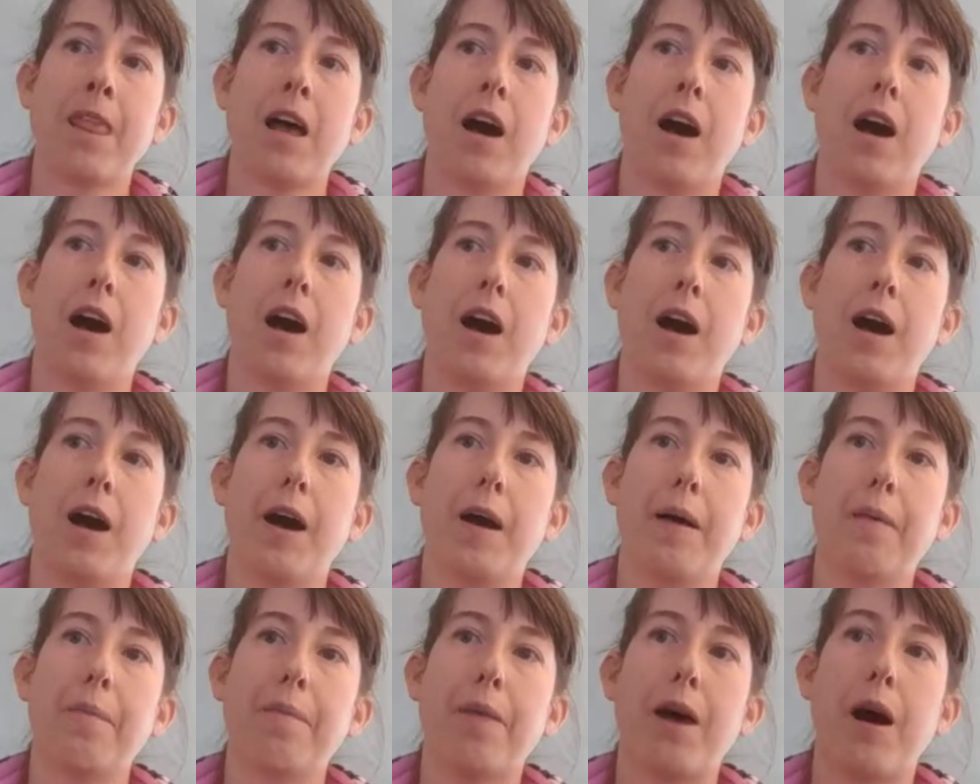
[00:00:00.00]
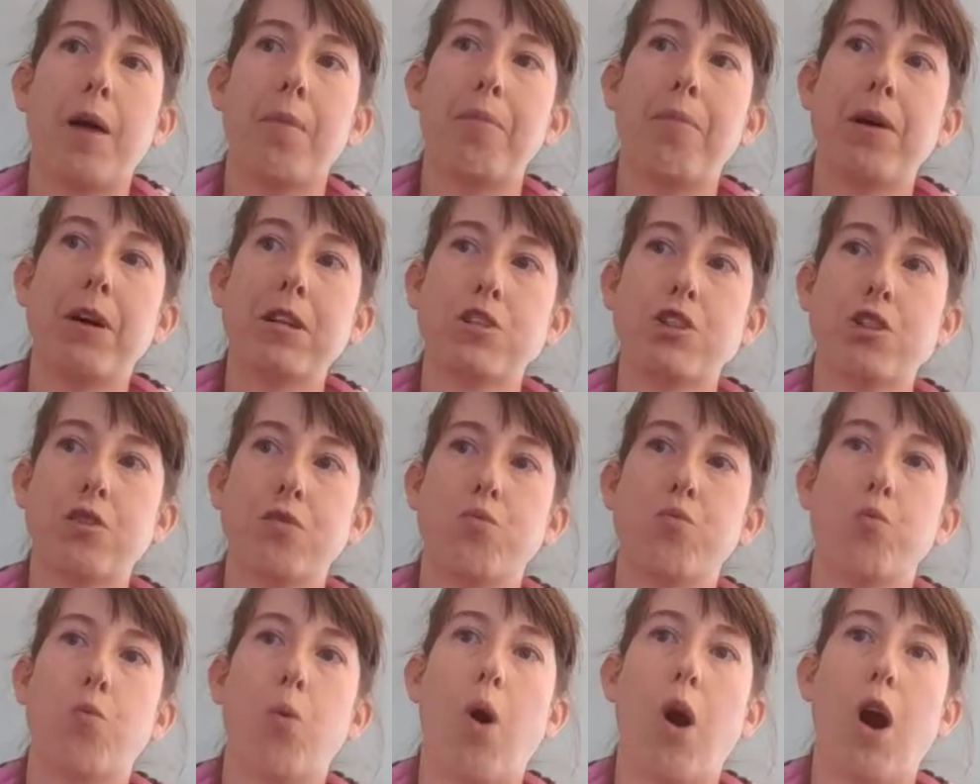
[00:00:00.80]
a bunch
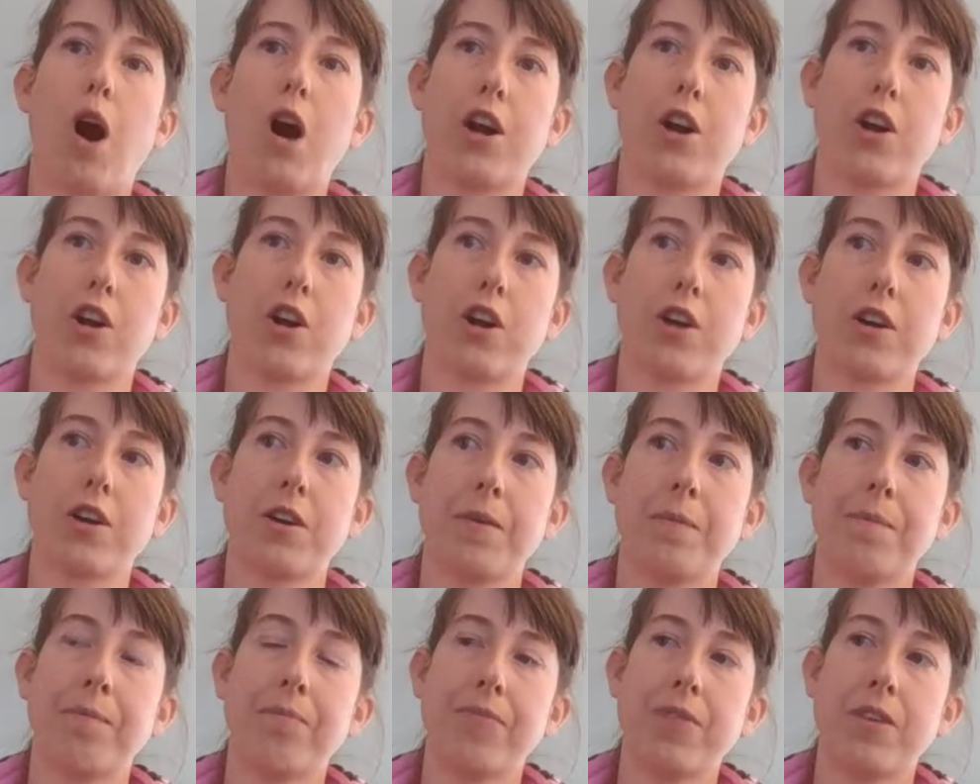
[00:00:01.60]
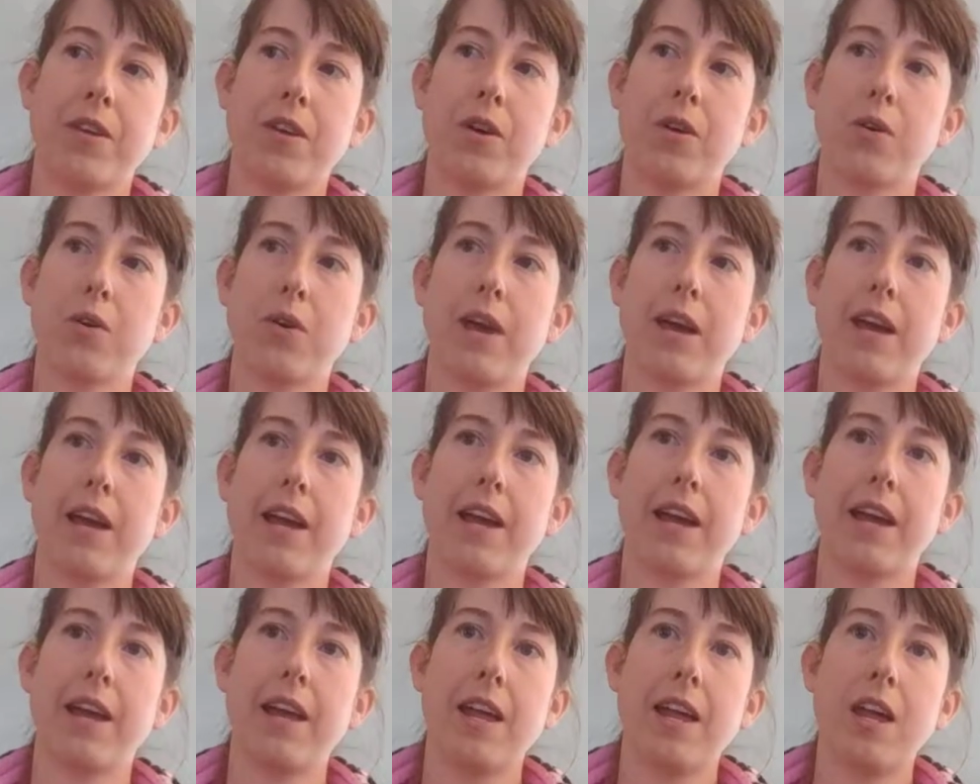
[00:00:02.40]
of water,
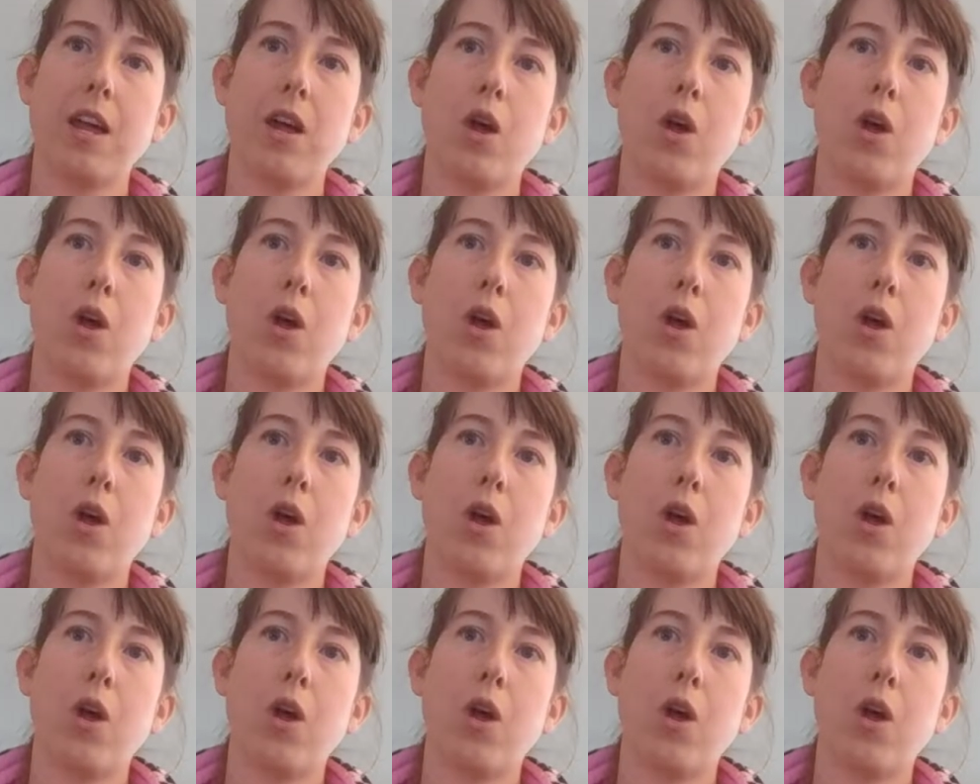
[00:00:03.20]
okay,